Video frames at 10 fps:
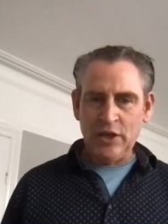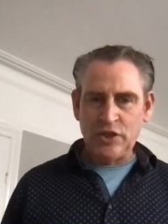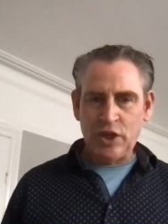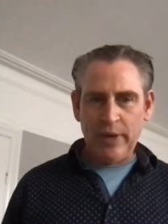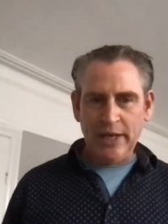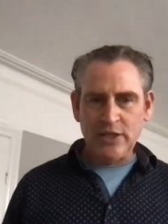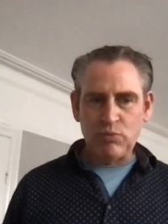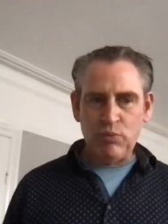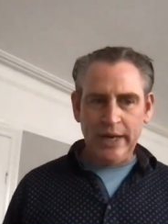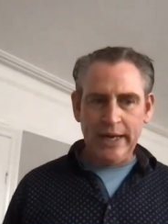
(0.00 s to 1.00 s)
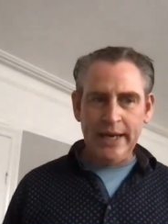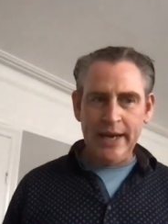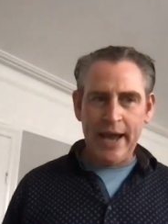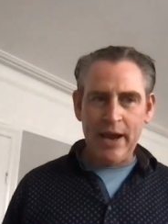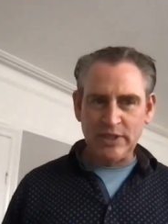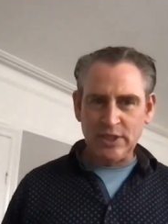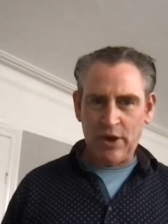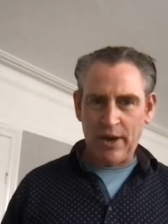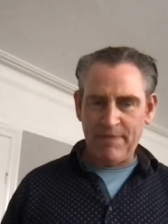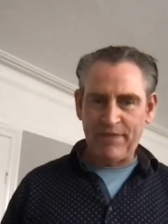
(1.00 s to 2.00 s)
So it's really now a
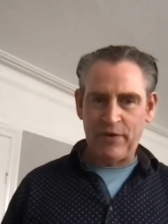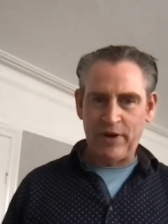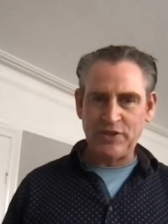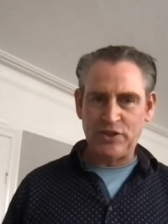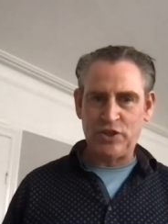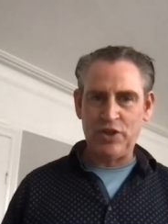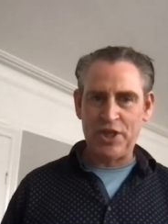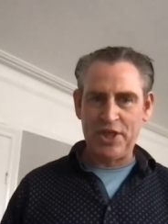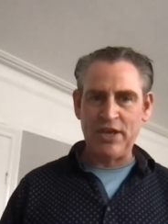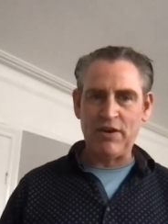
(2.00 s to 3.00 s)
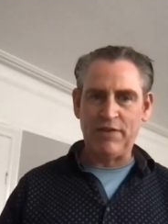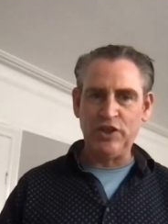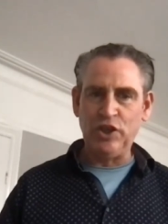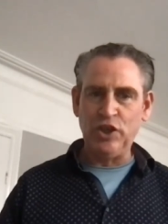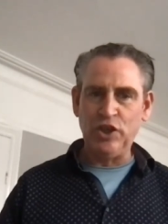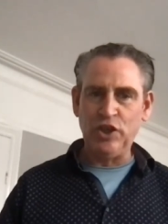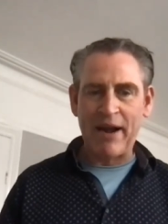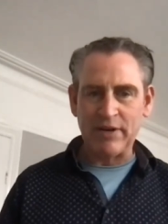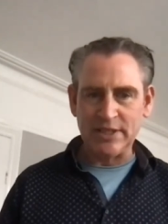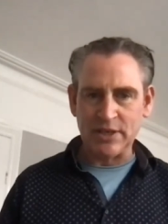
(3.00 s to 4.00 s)
time for us to think of a new
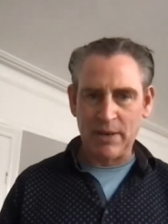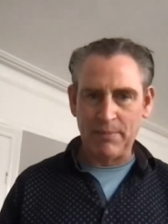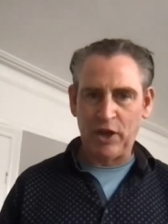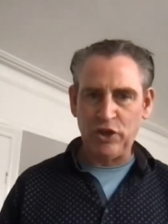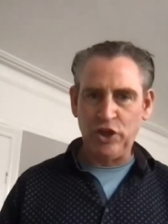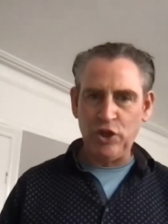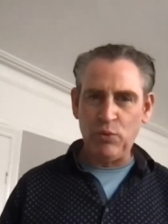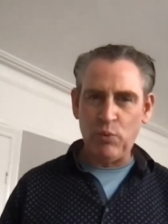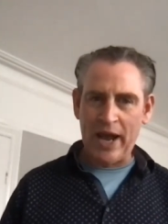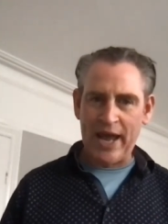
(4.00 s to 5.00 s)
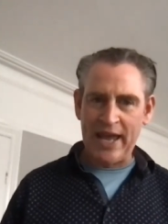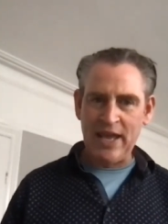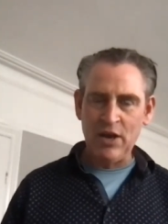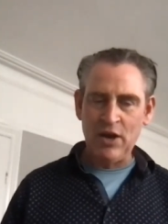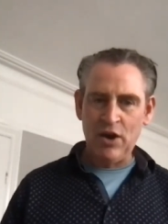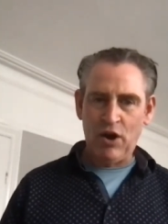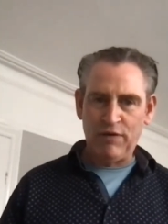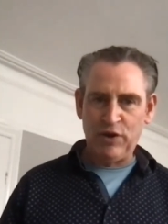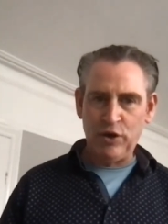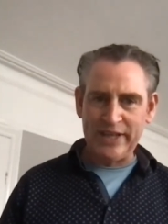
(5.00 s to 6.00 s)
paradigm, a new way of
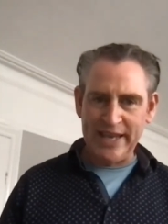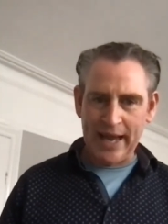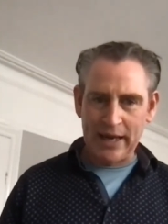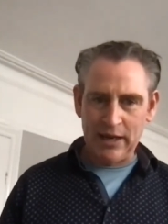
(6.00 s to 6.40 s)
looking at